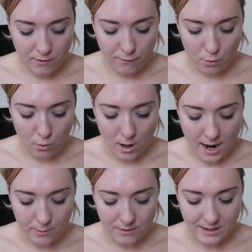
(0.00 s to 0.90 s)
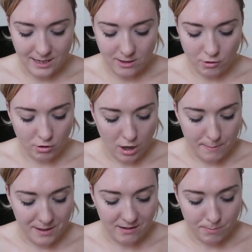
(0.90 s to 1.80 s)
to 4 hours each
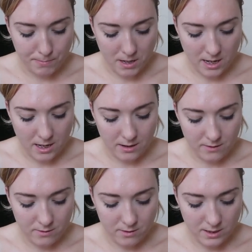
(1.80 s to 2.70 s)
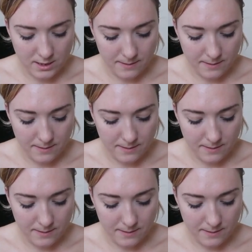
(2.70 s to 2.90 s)
time it is burned.